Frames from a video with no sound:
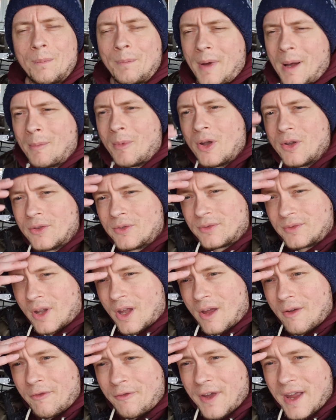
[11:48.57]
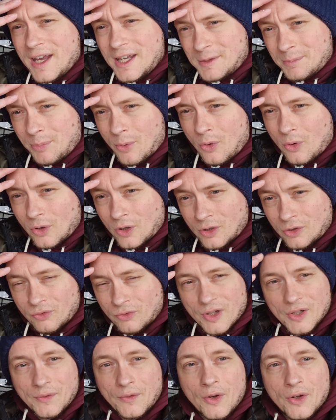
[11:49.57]
I'm on Facebook,
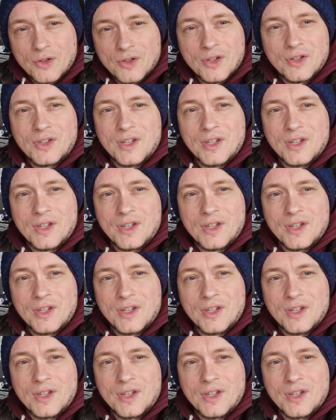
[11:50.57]
Chris versus